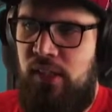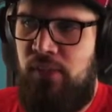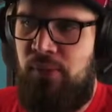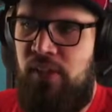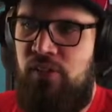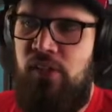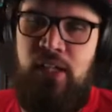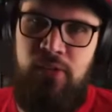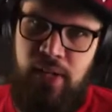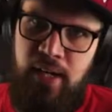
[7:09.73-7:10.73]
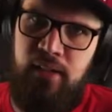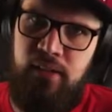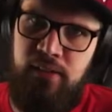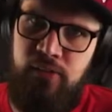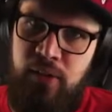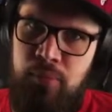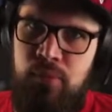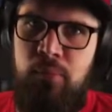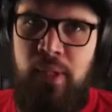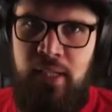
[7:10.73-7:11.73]
decrease in your angular grip,
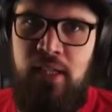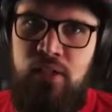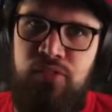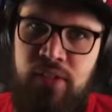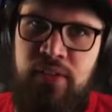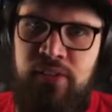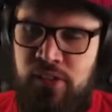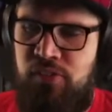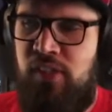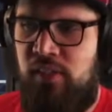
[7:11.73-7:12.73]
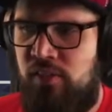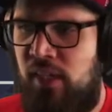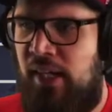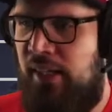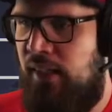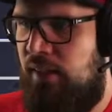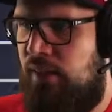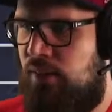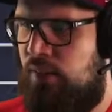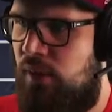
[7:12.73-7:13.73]
making you very drifty and slidey.
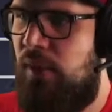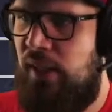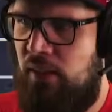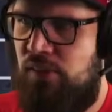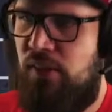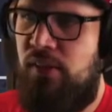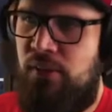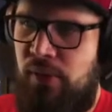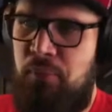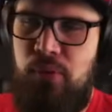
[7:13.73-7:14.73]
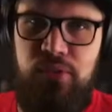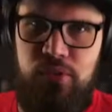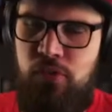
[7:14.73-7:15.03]
You can install the grip boost